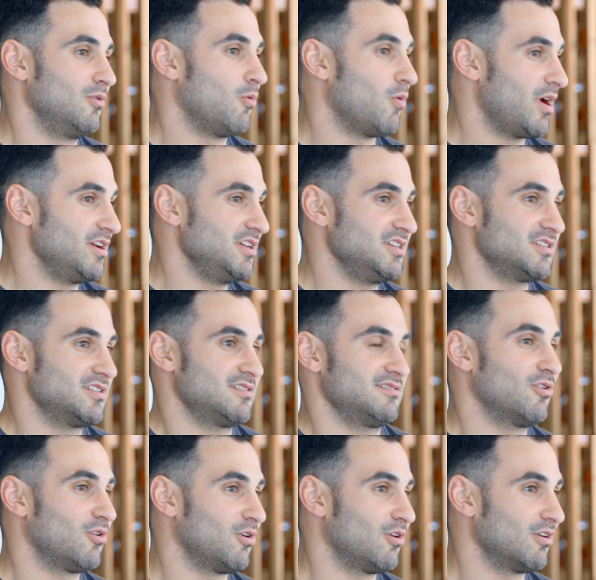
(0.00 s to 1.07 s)
One is
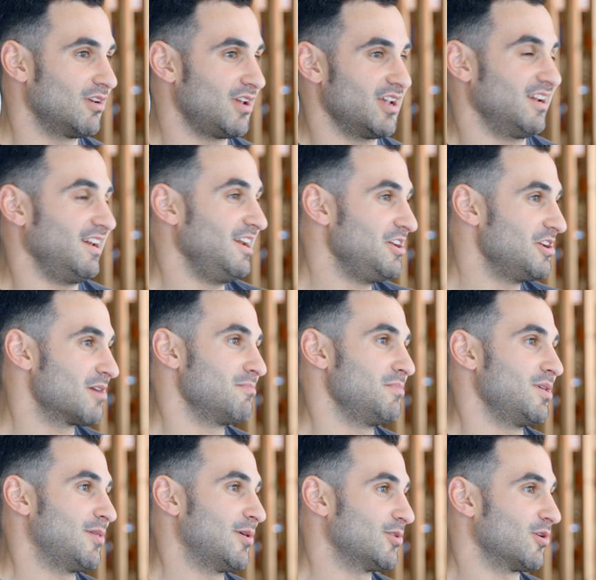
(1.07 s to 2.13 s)
called like linear
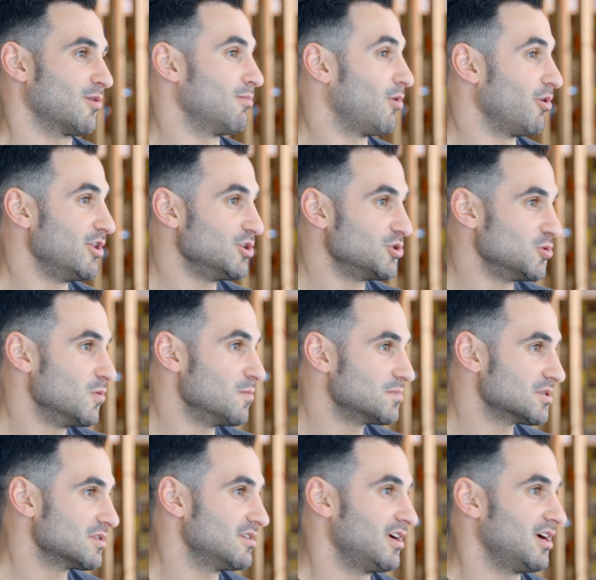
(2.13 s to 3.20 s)
method or model
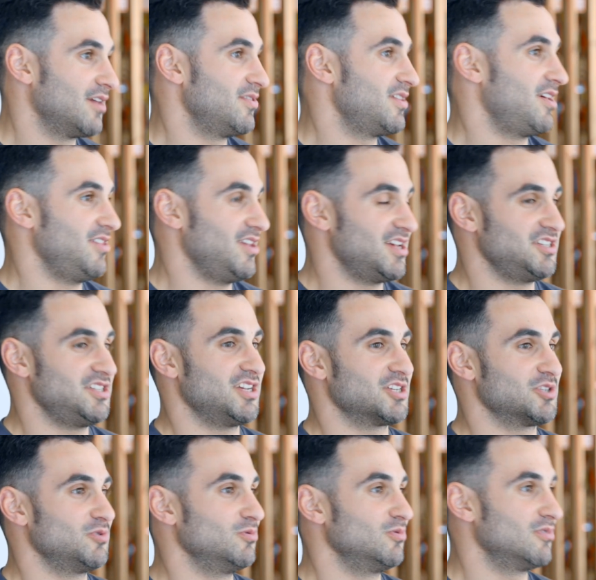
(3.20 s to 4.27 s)
soups, and the idea is
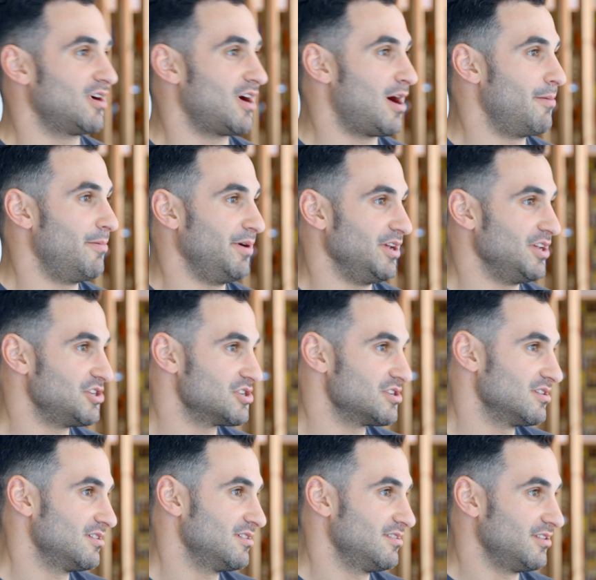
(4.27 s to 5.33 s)
just to average
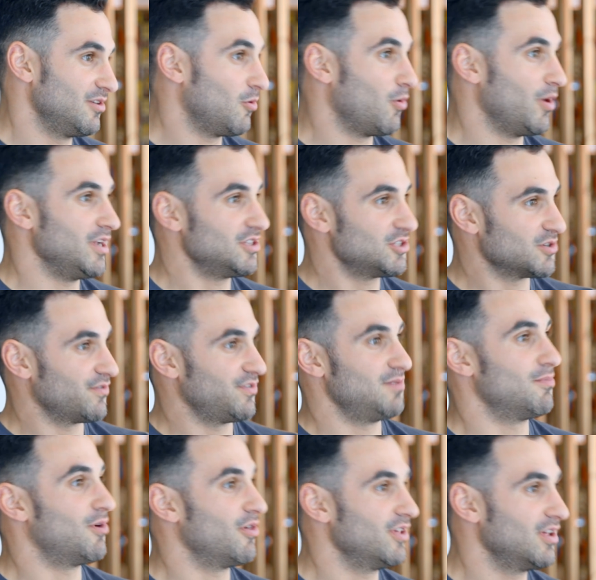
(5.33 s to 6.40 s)
the weights of the
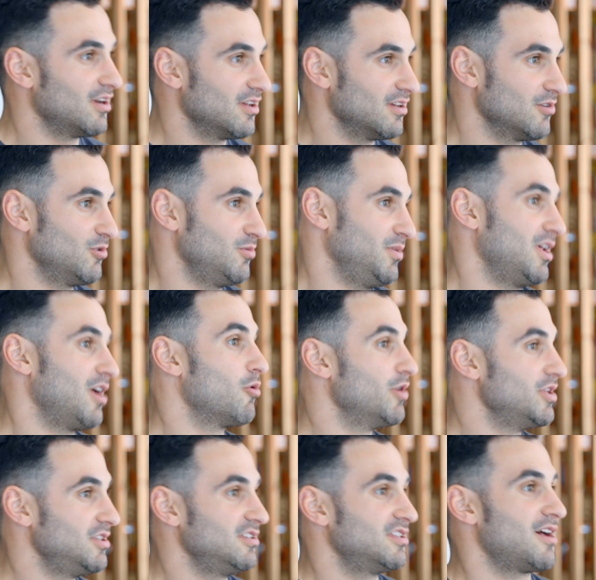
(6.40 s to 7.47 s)
model. It could be a
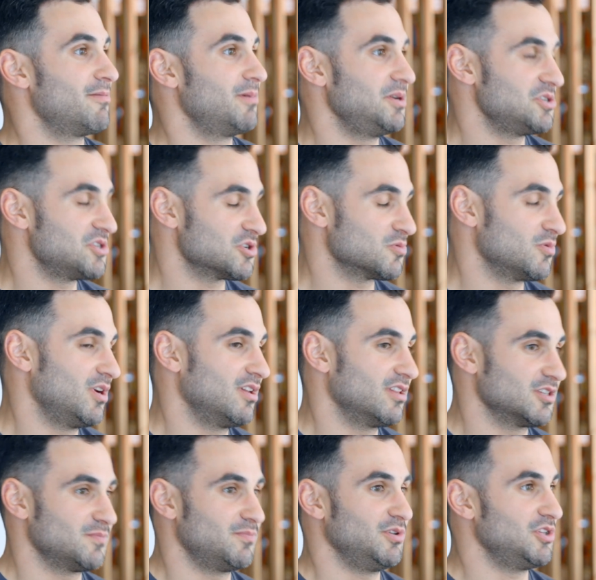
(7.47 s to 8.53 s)
weighted average as well.
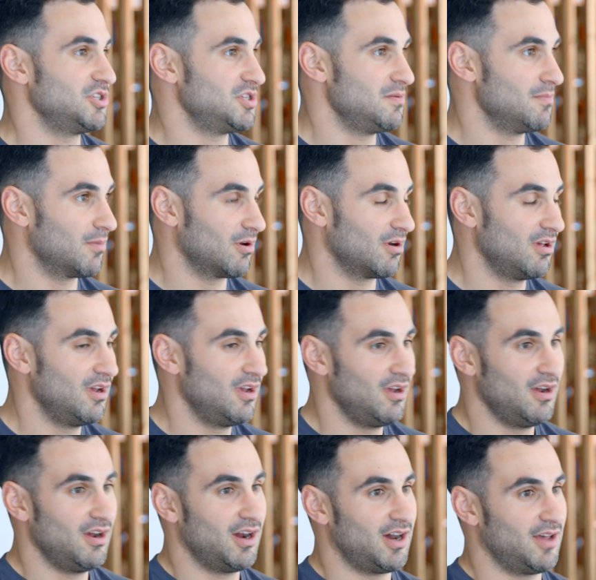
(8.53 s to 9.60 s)
It's pretty simple.
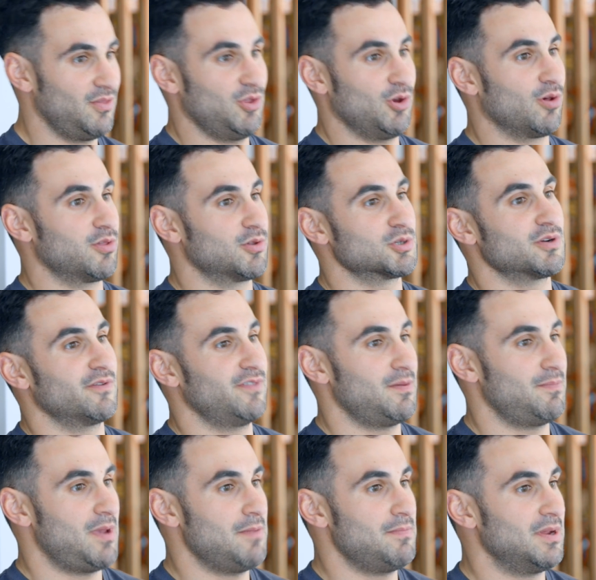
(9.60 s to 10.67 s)
And the authors of the
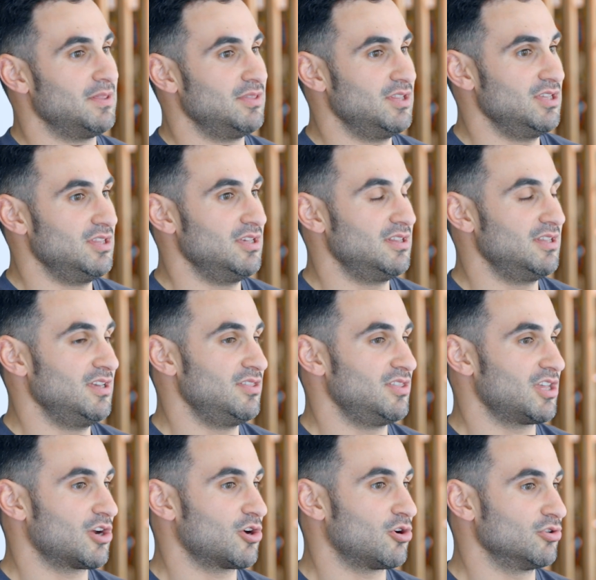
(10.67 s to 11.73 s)
paper did it in
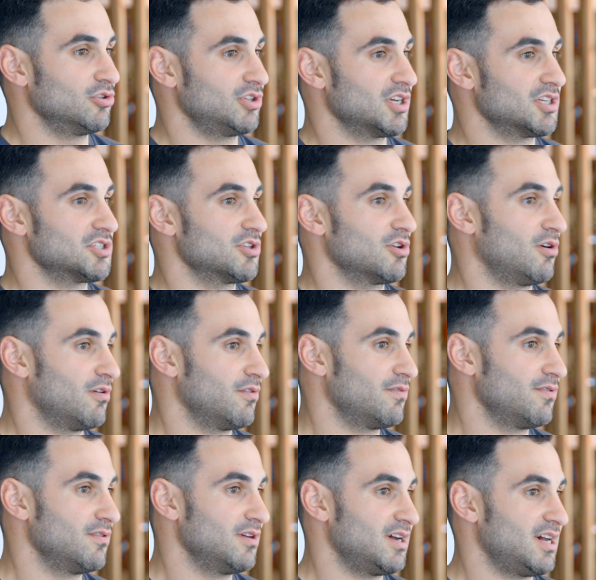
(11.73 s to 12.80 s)
the context
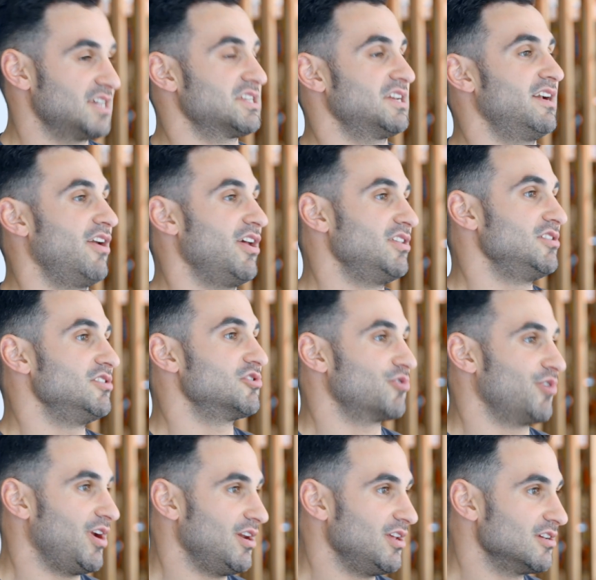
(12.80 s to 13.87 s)
of accelerating
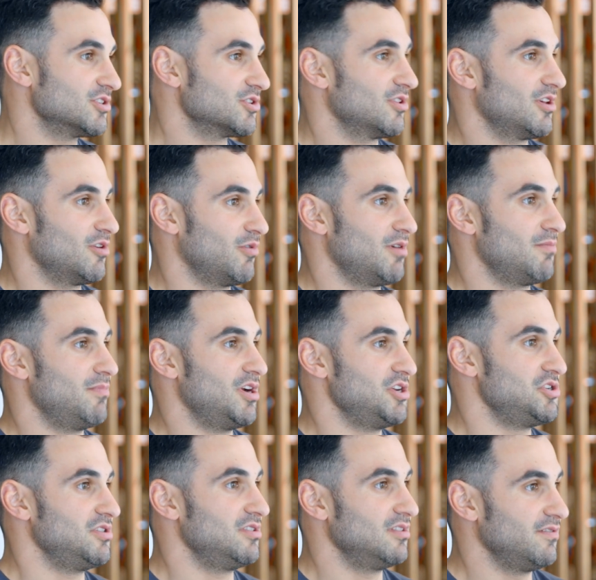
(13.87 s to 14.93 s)
training. So they were
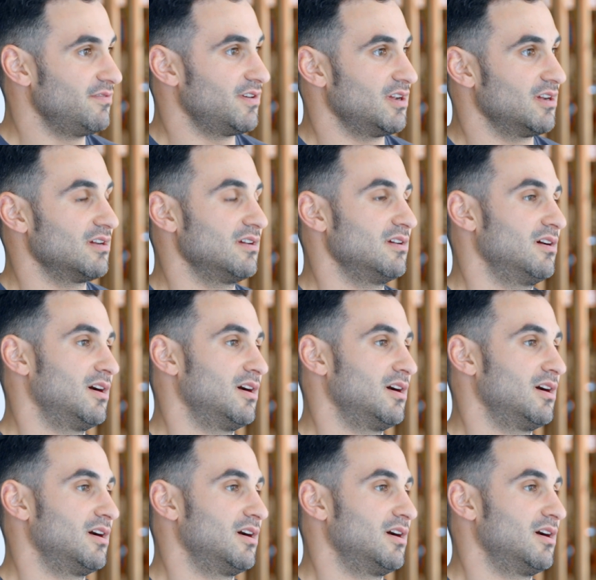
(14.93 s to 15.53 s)
merging different